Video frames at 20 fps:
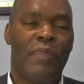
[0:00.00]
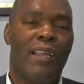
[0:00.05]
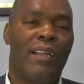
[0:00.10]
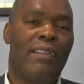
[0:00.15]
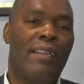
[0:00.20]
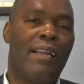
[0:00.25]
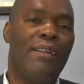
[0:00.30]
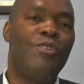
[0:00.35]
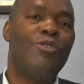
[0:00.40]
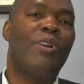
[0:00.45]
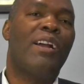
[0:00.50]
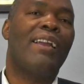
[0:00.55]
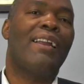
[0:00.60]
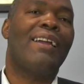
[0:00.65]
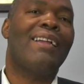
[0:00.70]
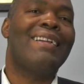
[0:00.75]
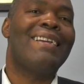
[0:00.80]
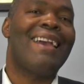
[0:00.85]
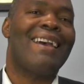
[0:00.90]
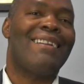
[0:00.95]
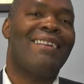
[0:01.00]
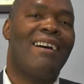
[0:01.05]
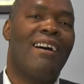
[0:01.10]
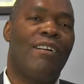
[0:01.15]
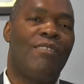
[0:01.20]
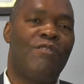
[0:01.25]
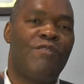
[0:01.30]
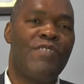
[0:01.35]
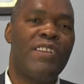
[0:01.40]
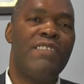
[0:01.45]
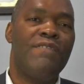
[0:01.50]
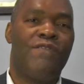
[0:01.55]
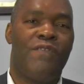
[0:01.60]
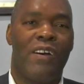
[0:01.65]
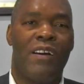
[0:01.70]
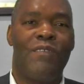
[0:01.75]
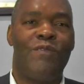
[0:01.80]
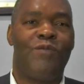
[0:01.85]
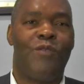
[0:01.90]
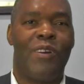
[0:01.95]
then you're gonna get a
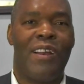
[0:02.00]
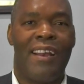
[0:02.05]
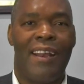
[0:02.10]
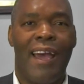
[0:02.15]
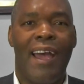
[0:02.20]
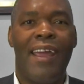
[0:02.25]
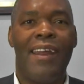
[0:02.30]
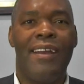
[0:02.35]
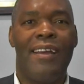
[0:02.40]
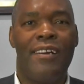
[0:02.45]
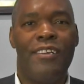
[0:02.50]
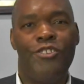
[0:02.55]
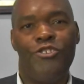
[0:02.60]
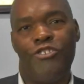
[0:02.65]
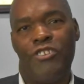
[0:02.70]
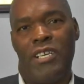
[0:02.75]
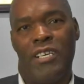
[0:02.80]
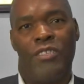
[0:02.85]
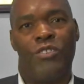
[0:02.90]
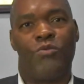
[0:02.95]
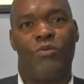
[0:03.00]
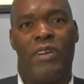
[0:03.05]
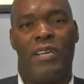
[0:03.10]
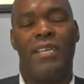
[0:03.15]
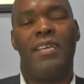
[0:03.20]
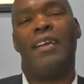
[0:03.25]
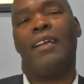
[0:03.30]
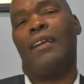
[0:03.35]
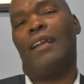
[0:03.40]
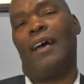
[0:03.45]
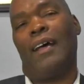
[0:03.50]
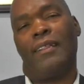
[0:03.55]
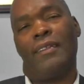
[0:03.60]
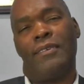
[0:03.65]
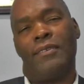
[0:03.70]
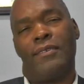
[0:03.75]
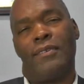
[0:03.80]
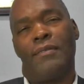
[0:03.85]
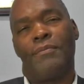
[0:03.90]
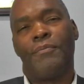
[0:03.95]
refund for
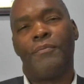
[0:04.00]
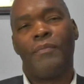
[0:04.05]
$928.